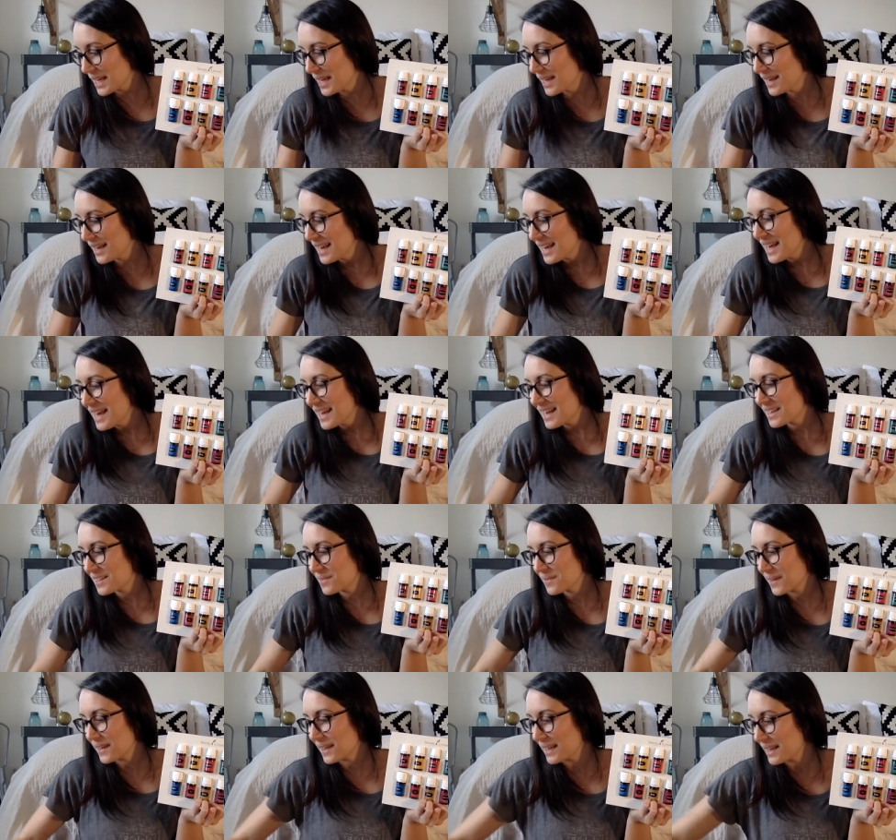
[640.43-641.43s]

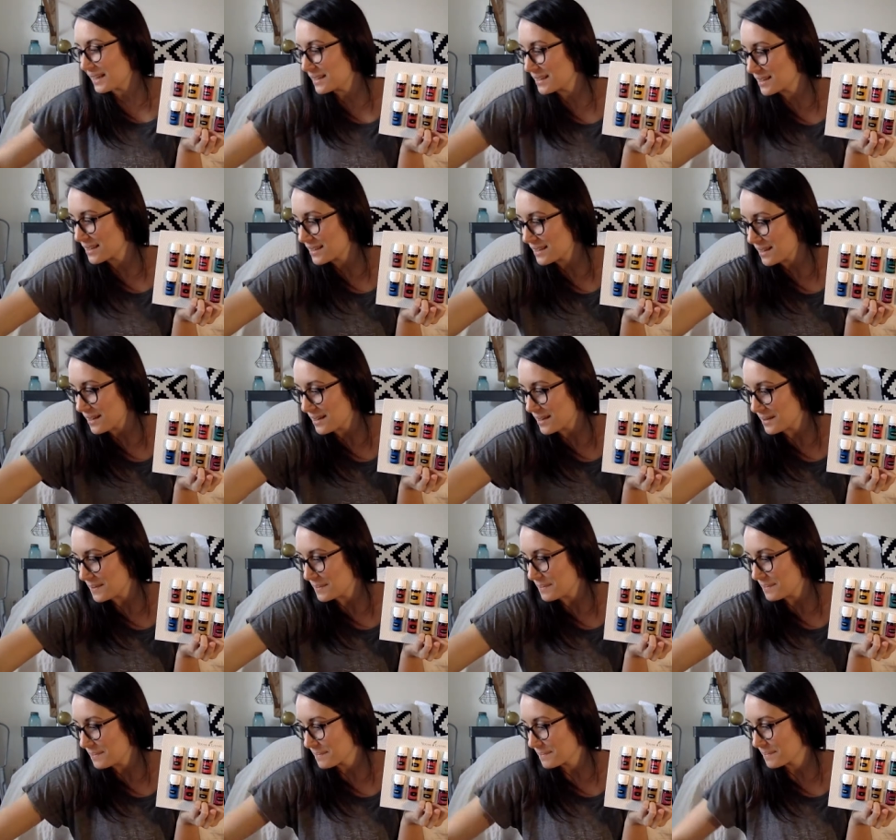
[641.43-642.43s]
it's funny, it's
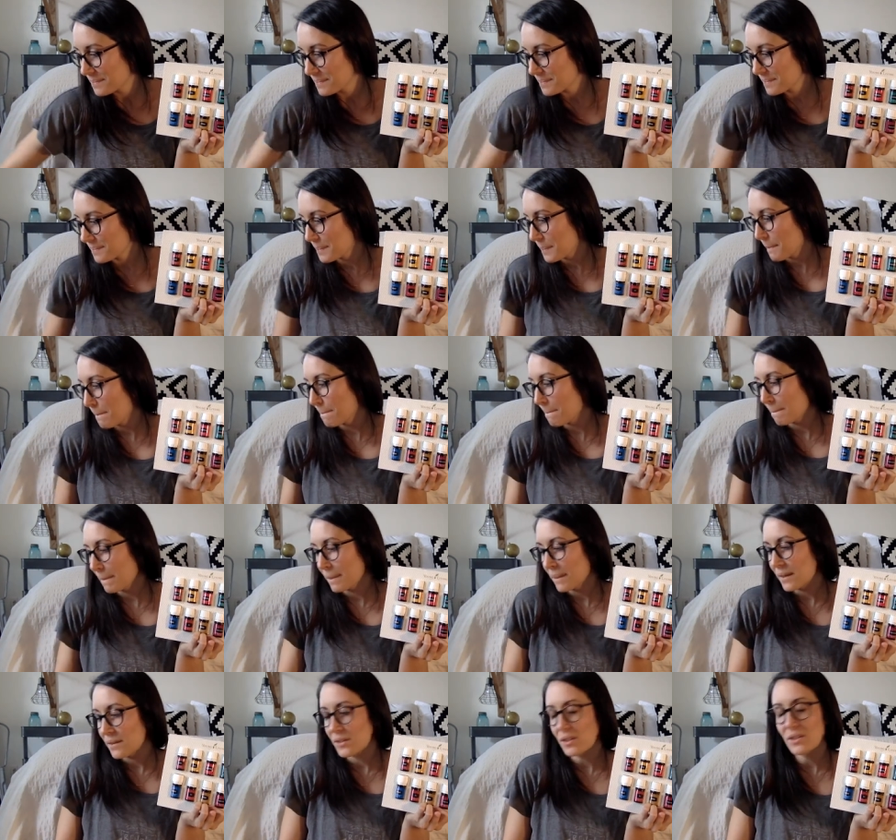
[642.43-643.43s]
um,
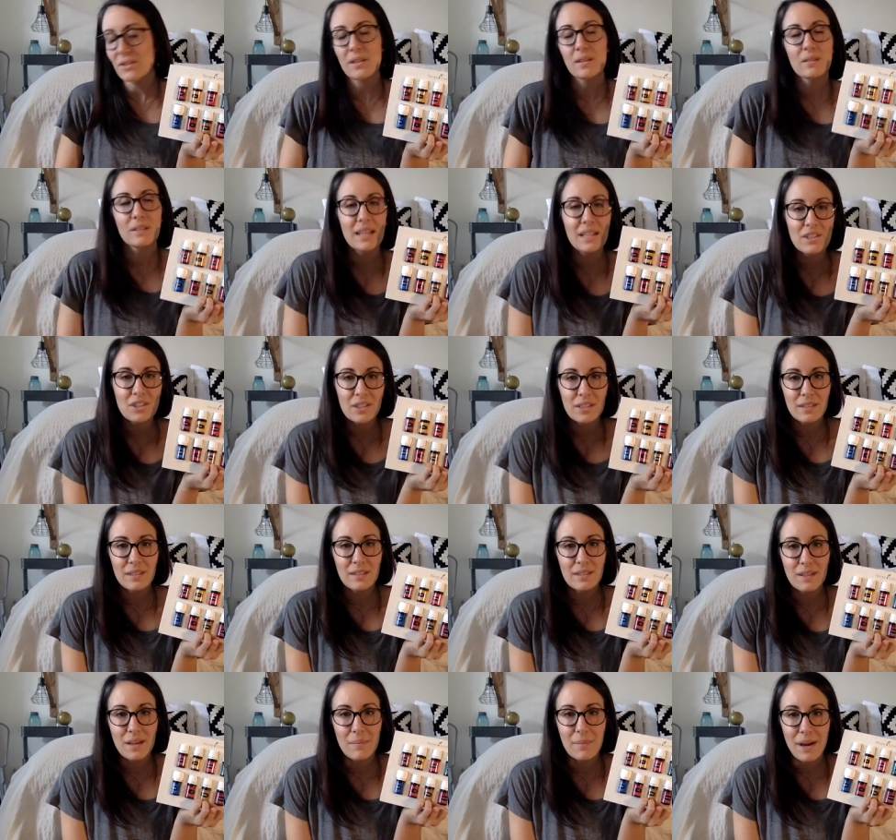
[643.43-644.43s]
there's a
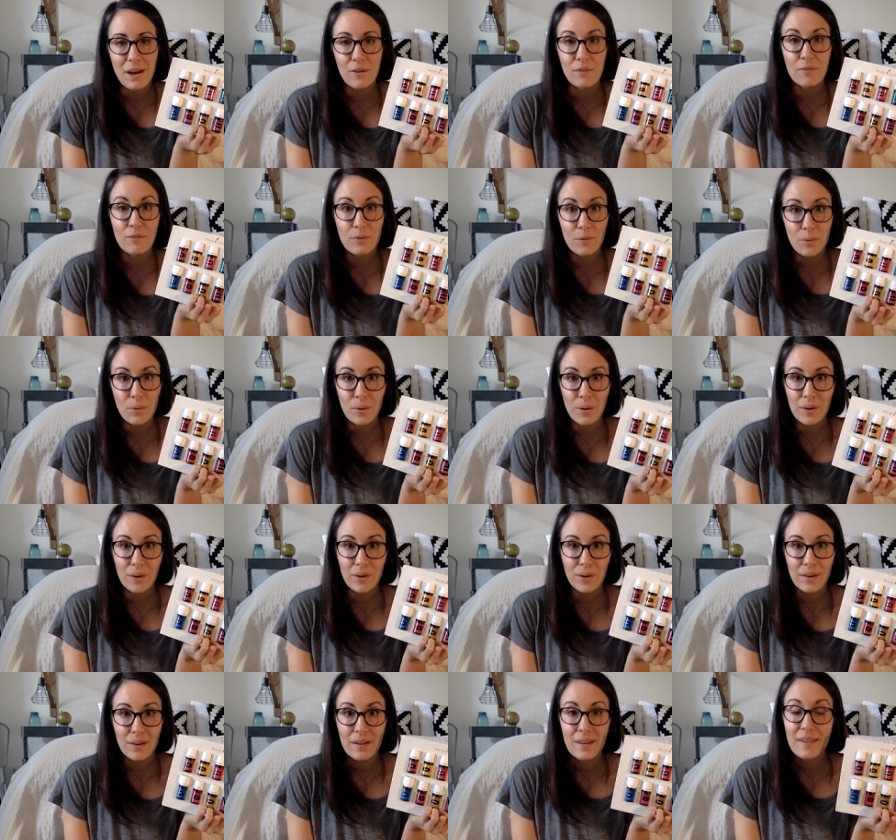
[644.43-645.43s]
legend about
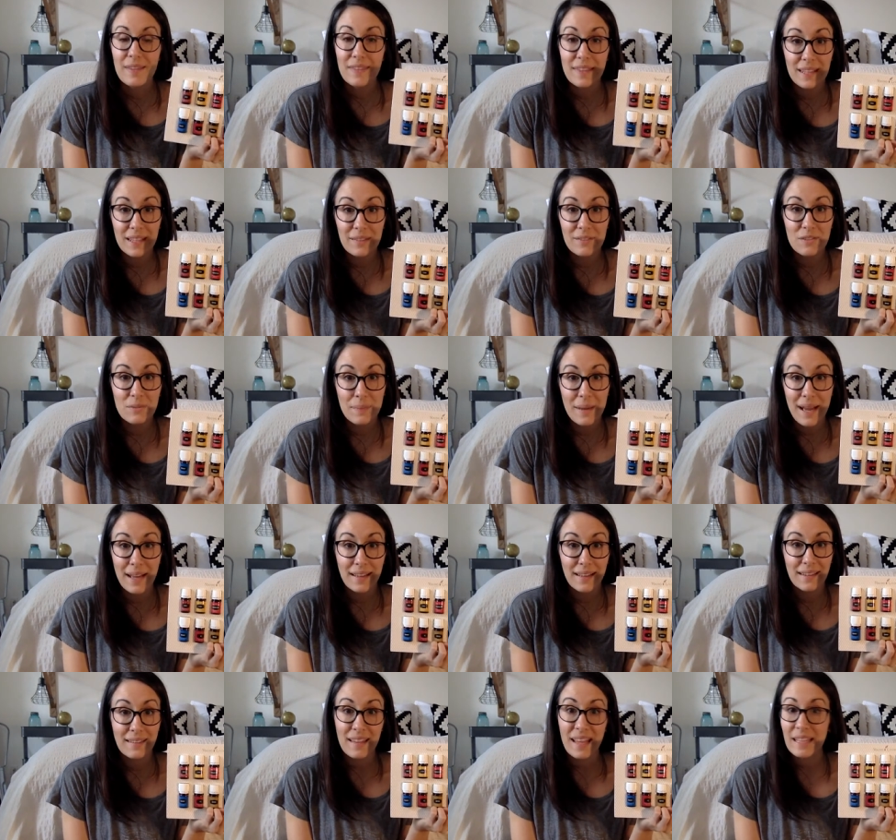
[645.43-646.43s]
four thieves
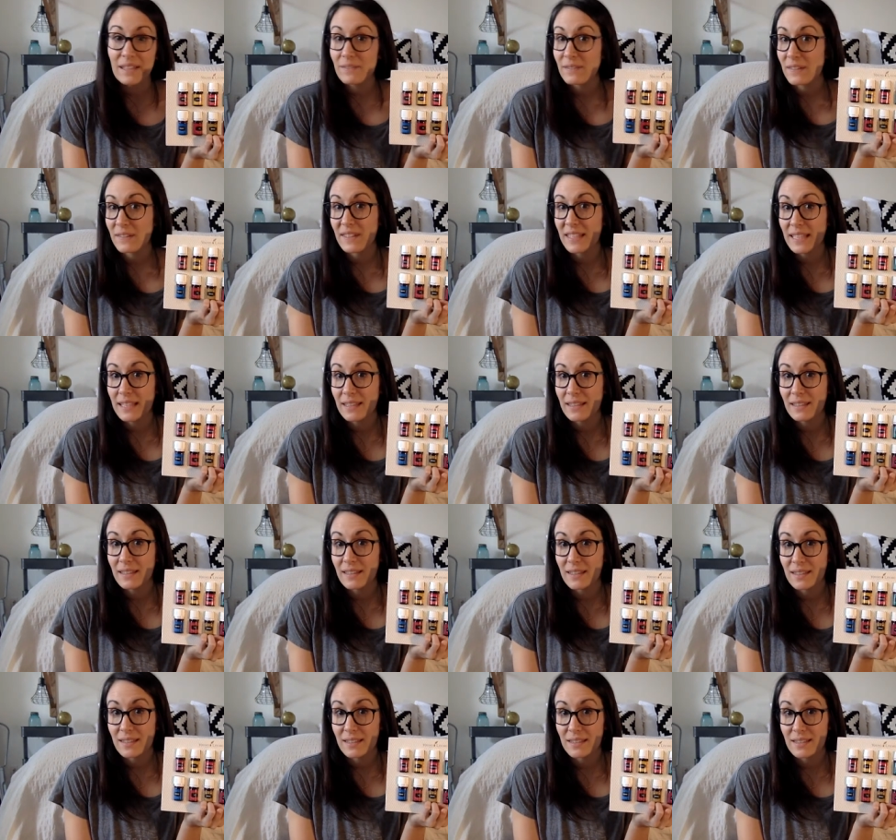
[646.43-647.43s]
back in like 15th
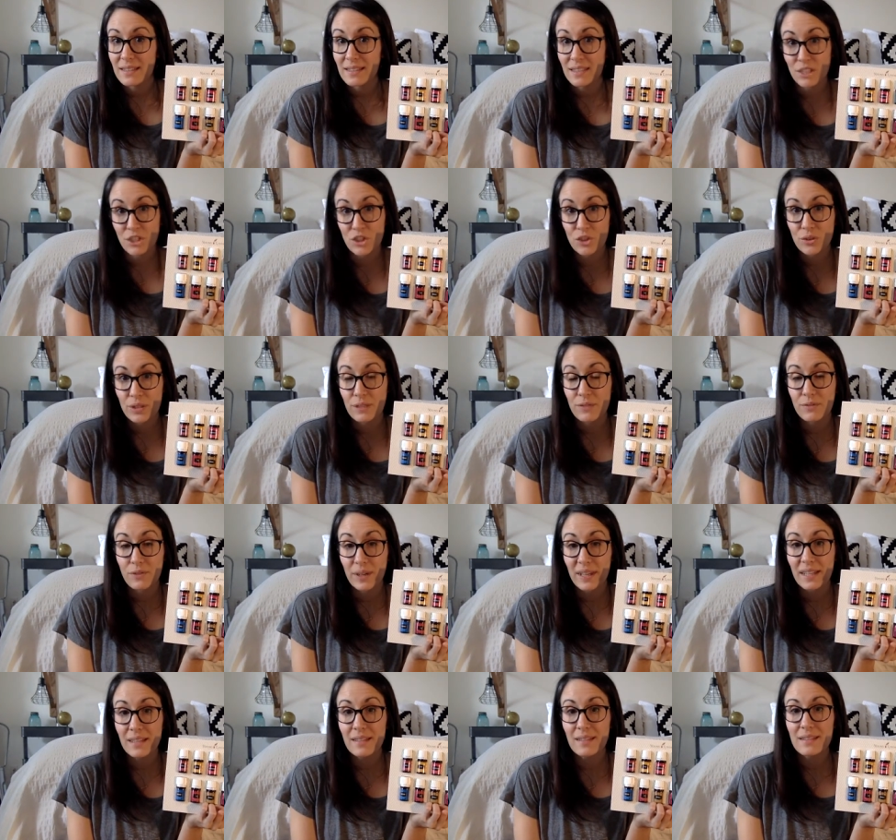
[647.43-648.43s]
century
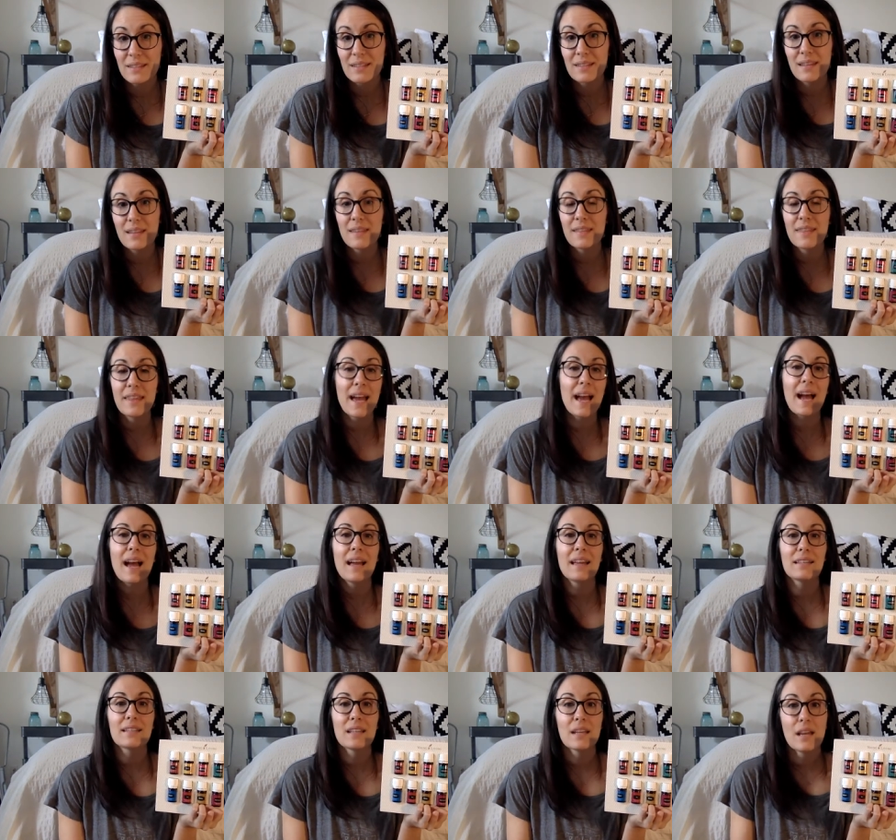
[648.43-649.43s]
France
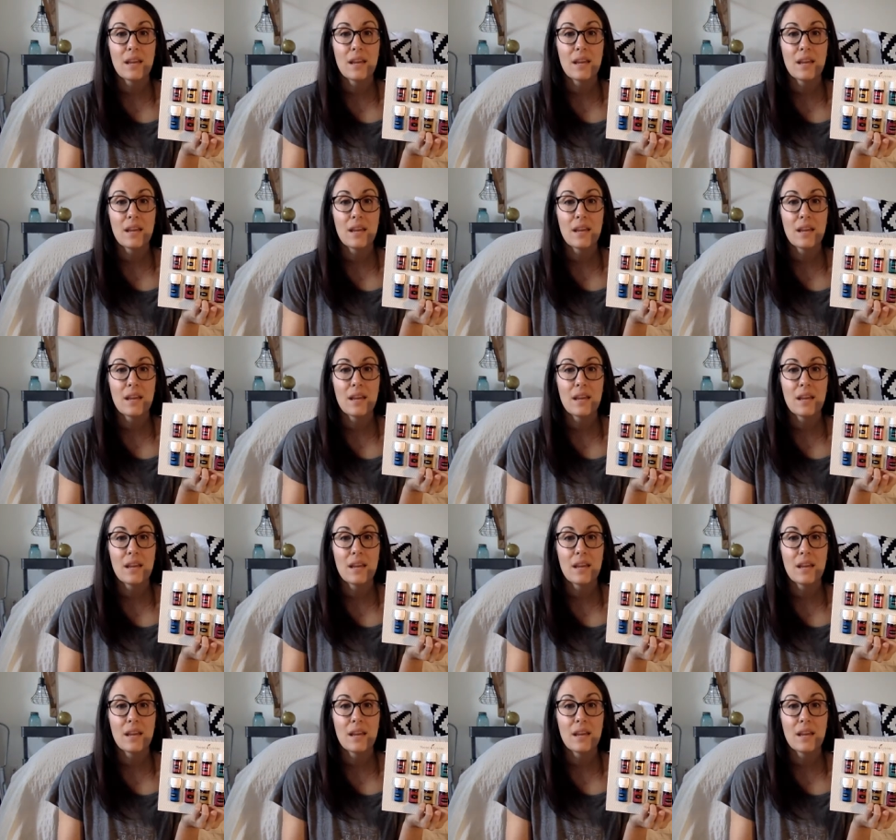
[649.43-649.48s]
that